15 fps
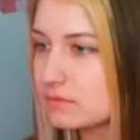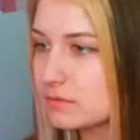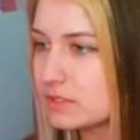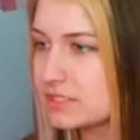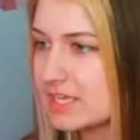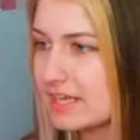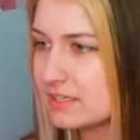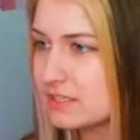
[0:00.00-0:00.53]
Is
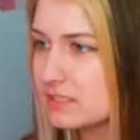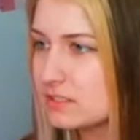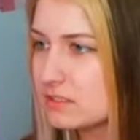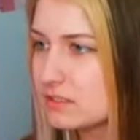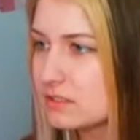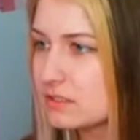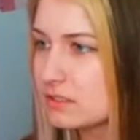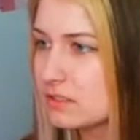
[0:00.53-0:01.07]
that it?
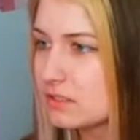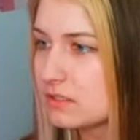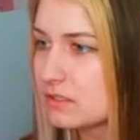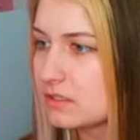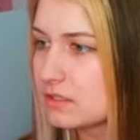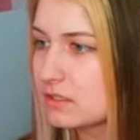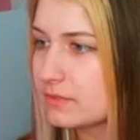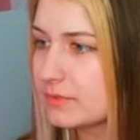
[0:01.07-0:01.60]

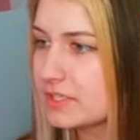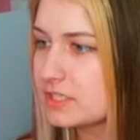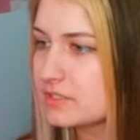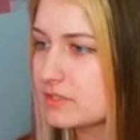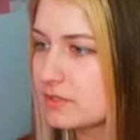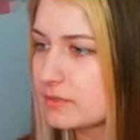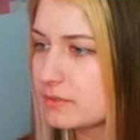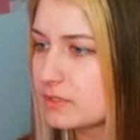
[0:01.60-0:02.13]
I don't think
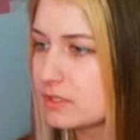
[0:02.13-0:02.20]
so.